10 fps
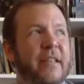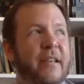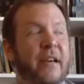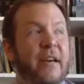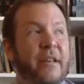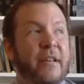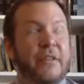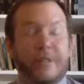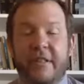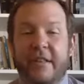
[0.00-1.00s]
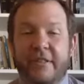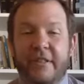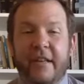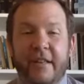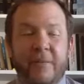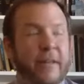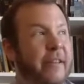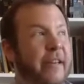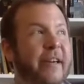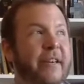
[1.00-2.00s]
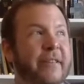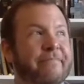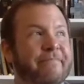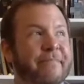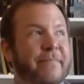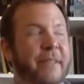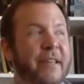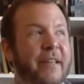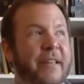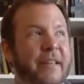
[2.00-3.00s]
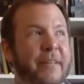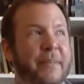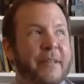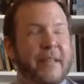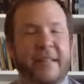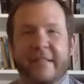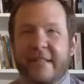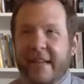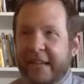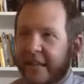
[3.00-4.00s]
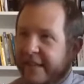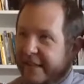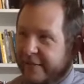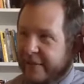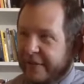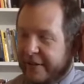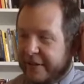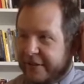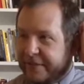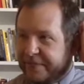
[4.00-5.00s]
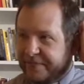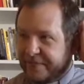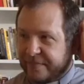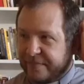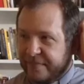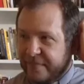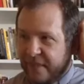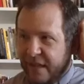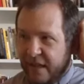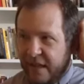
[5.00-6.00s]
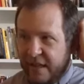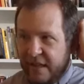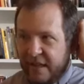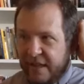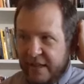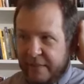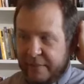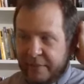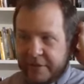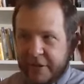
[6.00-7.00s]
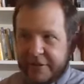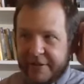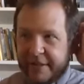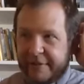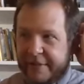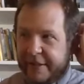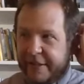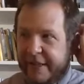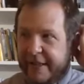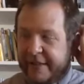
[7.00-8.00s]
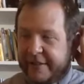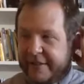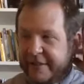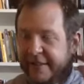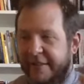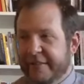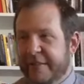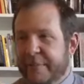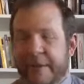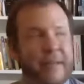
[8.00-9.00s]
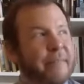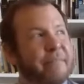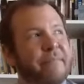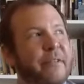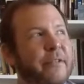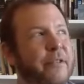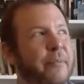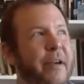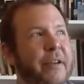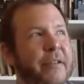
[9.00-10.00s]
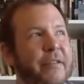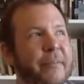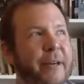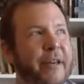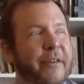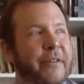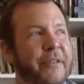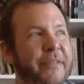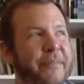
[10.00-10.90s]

Uh, no, just yesterday they went there and uh, got to play in the sand. And we have a little, uh, it's called Saylorville Lake. It's just a, it's probably two miles from our house.